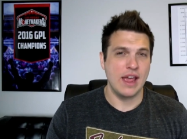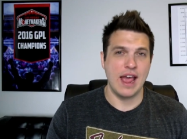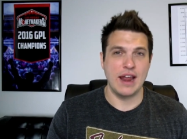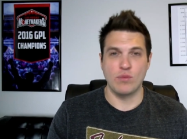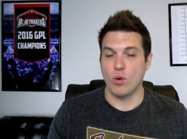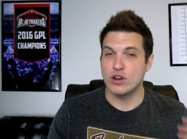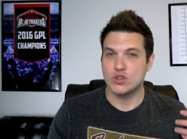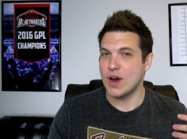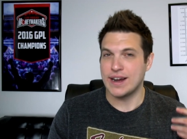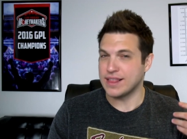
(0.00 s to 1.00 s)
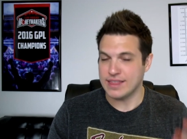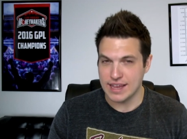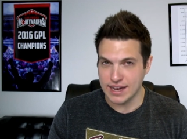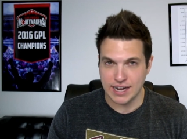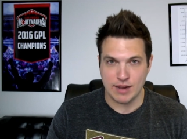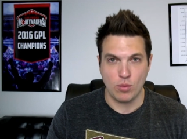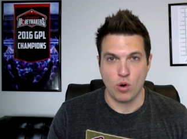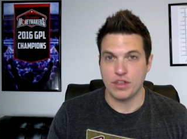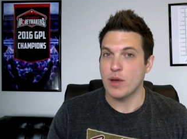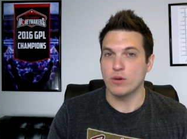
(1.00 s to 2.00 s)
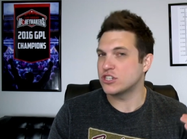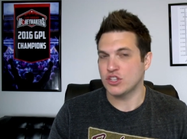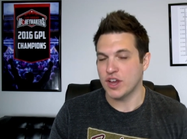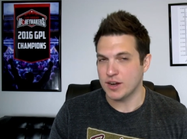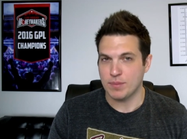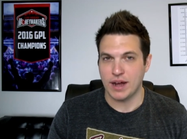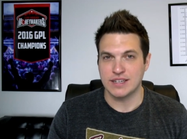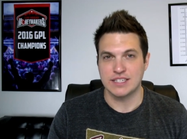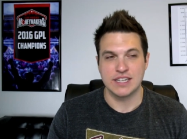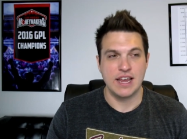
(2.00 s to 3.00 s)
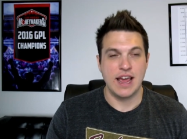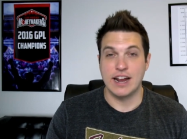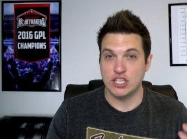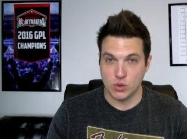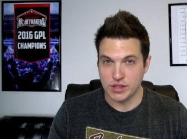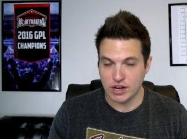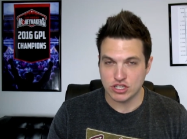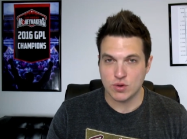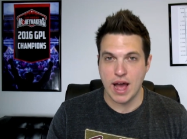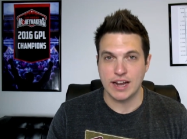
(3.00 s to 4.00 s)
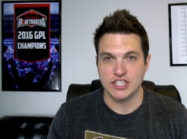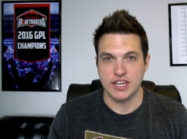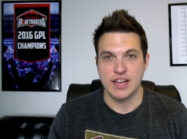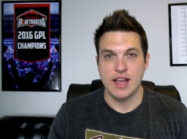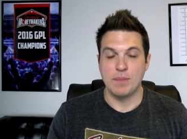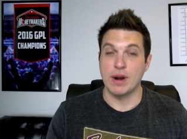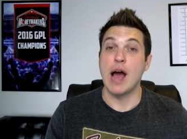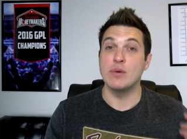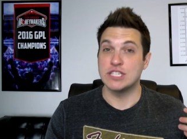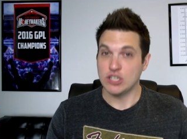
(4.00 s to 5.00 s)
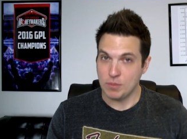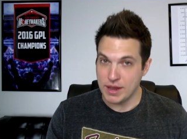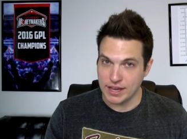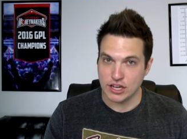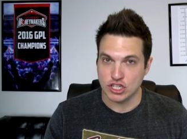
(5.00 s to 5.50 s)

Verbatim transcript: and weren't trying to think anymore. They were just clicking buttons and doing their strategy, but I was still making